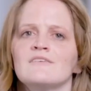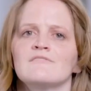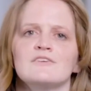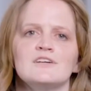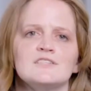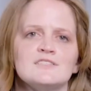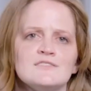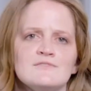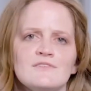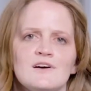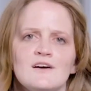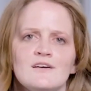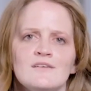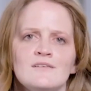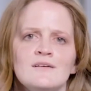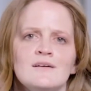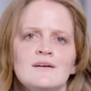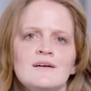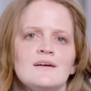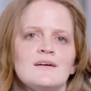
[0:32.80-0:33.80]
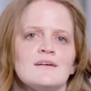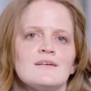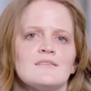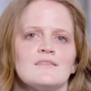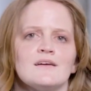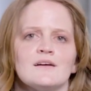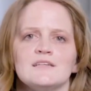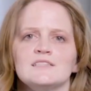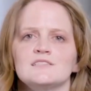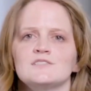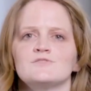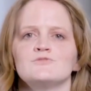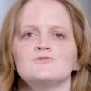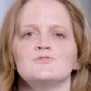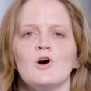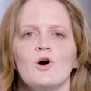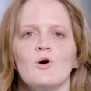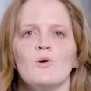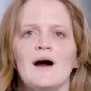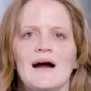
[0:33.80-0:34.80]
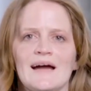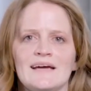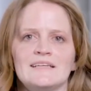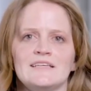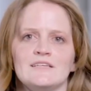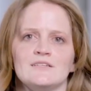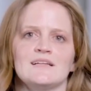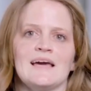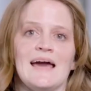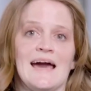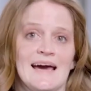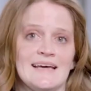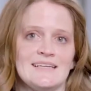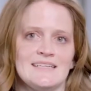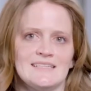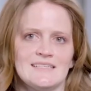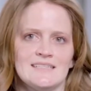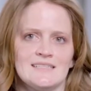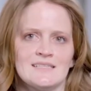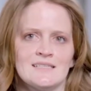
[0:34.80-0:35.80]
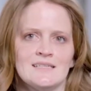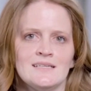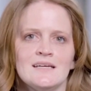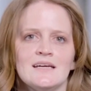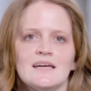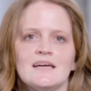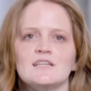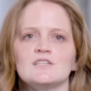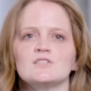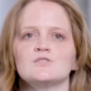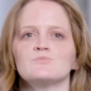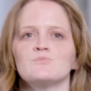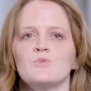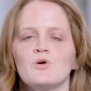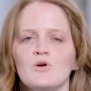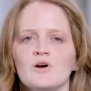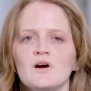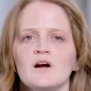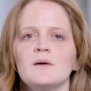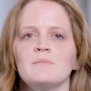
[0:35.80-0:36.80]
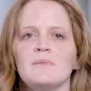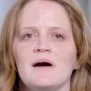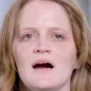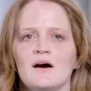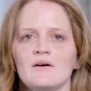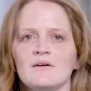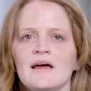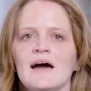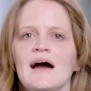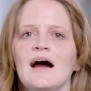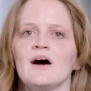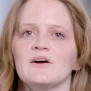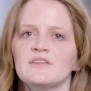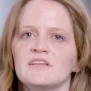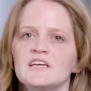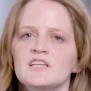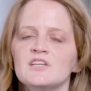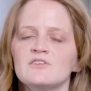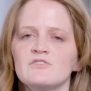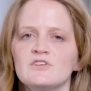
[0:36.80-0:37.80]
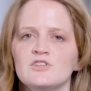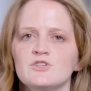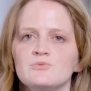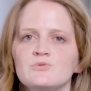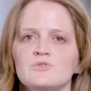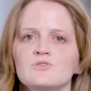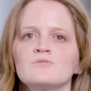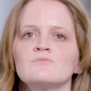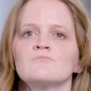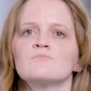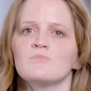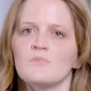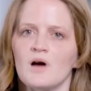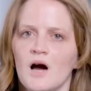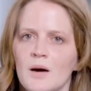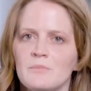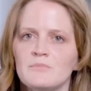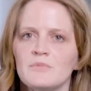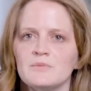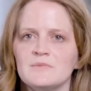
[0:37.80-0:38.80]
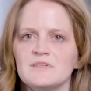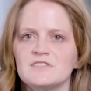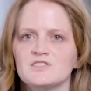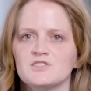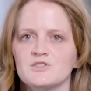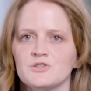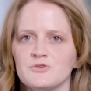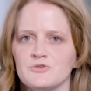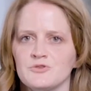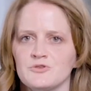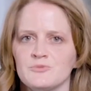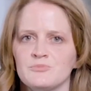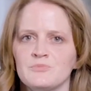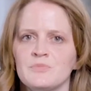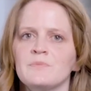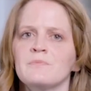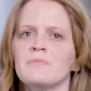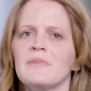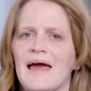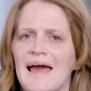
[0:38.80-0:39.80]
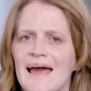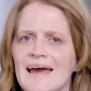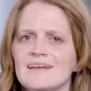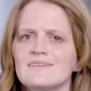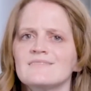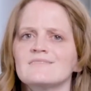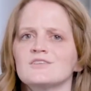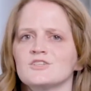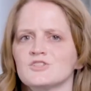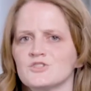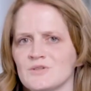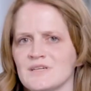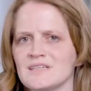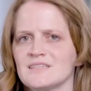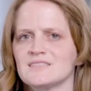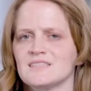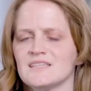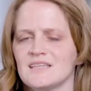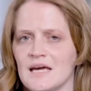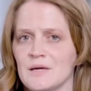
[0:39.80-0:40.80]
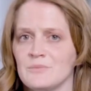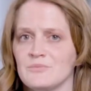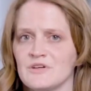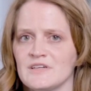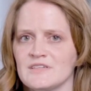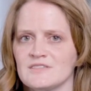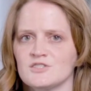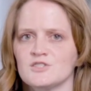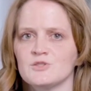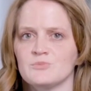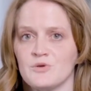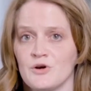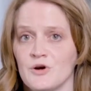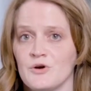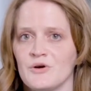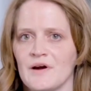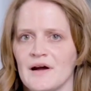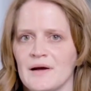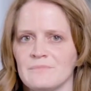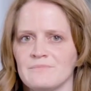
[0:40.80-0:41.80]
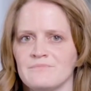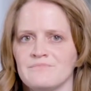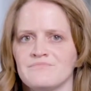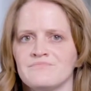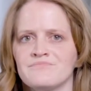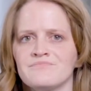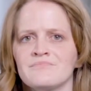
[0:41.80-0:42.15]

First of all, there is no ideal candidate. It is more about how the individual complements the group and the strengths they bring to the program.